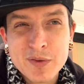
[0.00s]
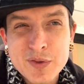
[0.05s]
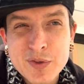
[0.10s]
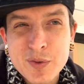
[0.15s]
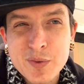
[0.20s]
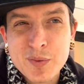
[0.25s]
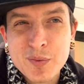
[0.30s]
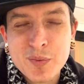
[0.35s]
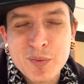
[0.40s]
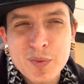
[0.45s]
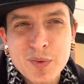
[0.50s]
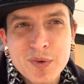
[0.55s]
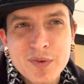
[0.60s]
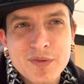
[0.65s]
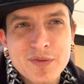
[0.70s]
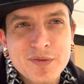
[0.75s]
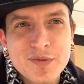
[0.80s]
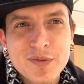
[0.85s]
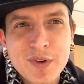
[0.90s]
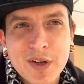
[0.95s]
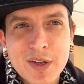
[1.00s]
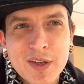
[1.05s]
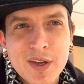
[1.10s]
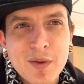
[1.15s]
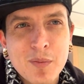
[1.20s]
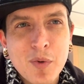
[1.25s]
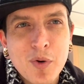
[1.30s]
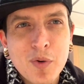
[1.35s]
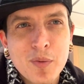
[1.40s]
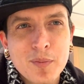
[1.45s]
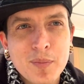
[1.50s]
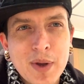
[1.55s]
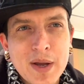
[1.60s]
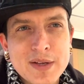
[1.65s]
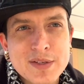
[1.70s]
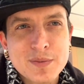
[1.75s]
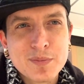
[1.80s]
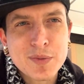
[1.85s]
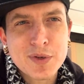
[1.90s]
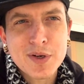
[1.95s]
So what if I came home
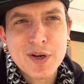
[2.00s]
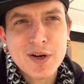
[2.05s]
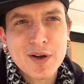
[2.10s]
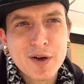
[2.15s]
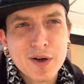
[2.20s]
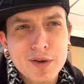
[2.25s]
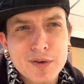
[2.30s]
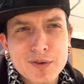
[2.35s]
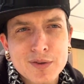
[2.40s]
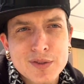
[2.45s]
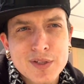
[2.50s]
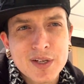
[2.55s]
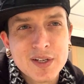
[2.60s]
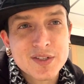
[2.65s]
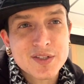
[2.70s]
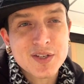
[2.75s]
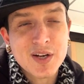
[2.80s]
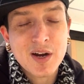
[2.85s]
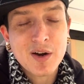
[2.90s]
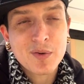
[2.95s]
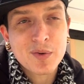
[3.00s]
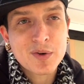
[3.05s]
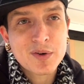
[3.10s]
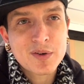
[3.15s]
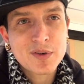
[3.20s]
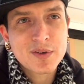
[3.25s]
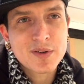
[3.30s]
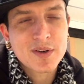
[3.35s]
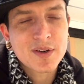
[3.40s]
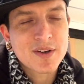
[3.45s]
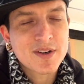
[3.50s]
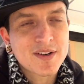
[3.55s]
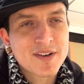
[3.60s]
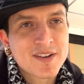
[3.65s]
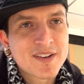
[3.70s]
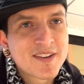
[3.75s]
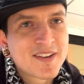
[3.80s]
past midnight? I couldn't take a shower. Uh,